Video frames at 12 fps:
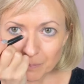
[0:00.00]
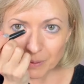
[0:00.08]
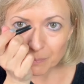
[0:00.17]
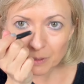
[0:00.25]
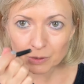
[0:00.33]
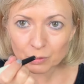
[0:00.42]

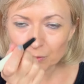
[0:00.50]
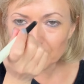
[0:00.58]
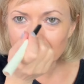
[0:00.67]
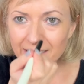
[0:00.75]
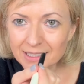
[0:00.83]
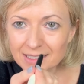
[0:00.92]
people do
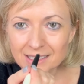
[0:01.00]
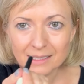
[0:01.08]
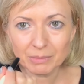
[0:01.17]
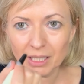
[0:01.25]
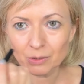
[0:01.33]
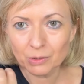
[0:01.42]
this
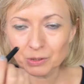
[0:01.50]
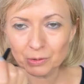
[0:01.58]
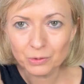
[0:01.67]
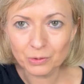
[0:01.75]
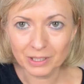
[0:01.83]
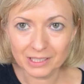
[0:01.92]
i'm not going to
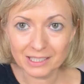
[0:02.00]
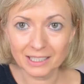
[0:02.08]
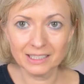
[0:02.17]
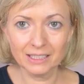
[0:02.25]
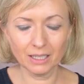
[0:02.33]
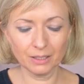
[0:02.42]
do this
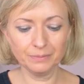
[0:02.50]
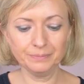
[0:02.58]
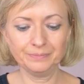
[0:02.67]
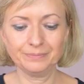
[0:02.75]
right now